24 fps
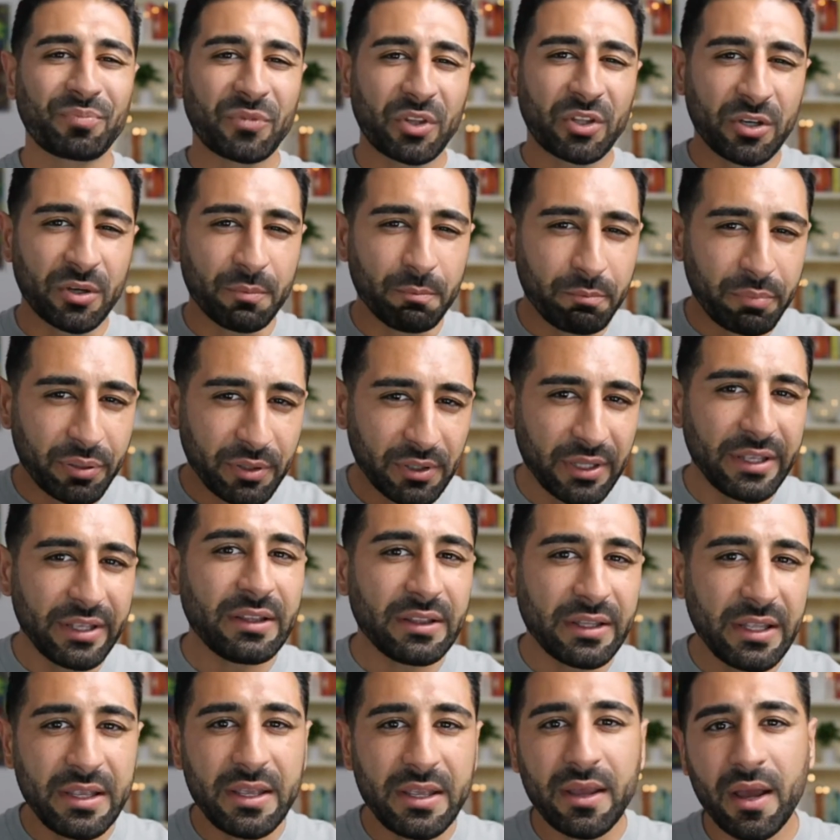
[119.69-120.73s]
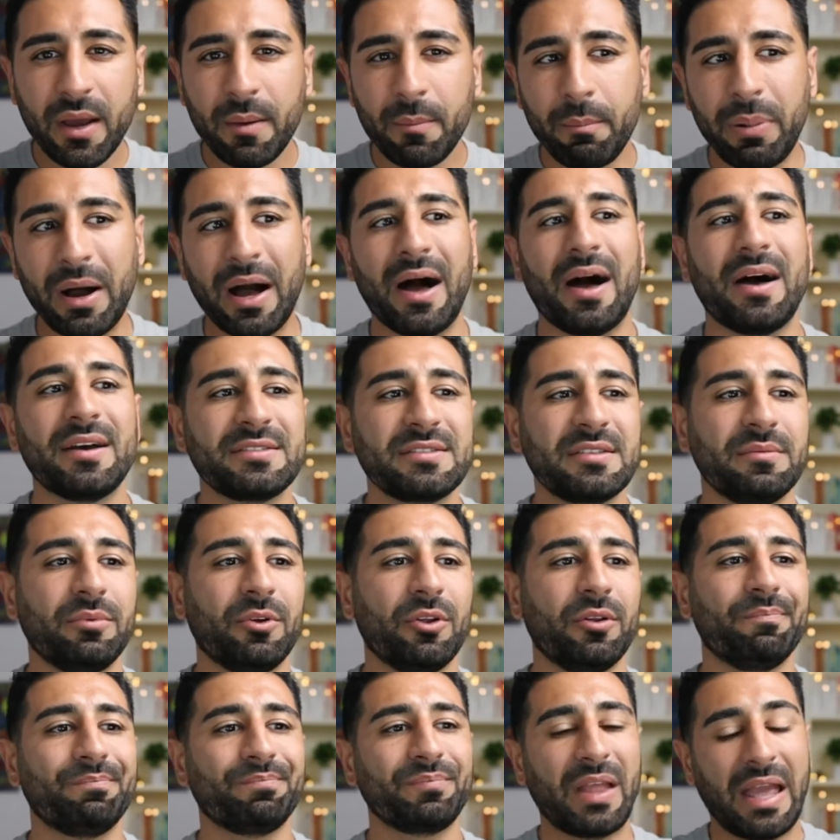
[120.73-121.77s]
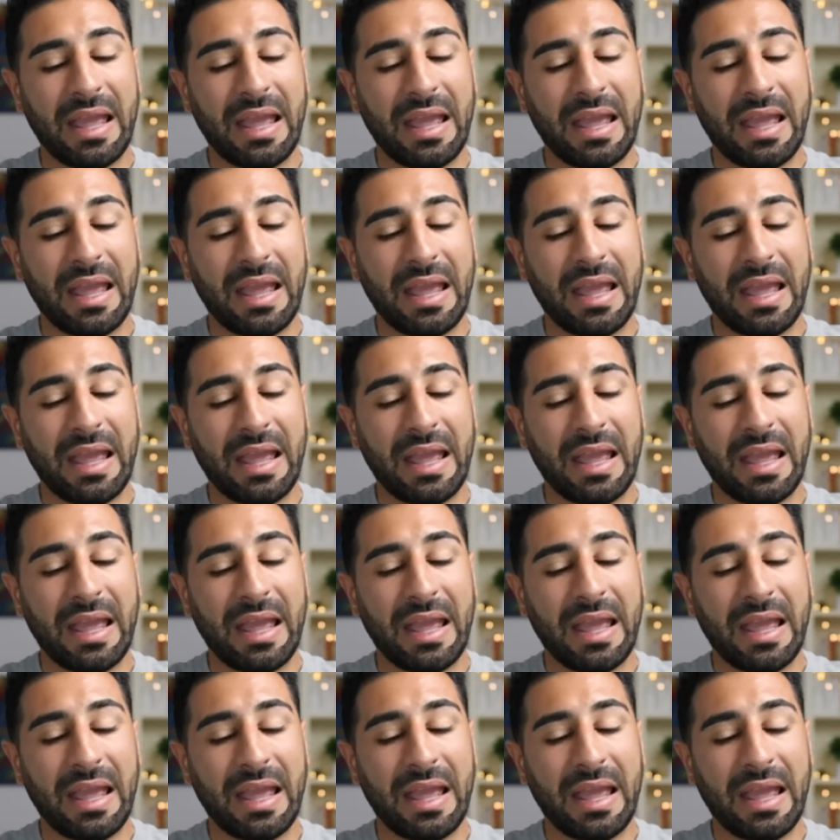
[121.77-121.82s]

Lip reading: completely possible.